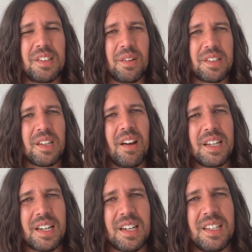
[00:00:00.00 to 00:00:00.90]
So it's
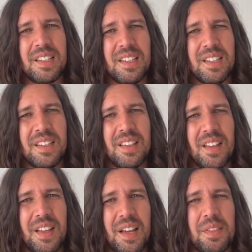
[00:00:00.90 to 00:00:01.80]
likely
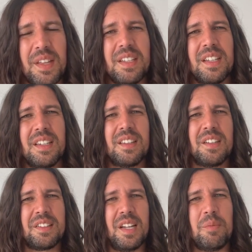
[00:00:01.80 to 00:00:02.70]
that they're thinking the
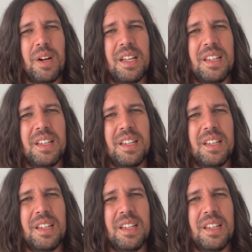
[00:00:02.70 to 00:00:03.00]
same way.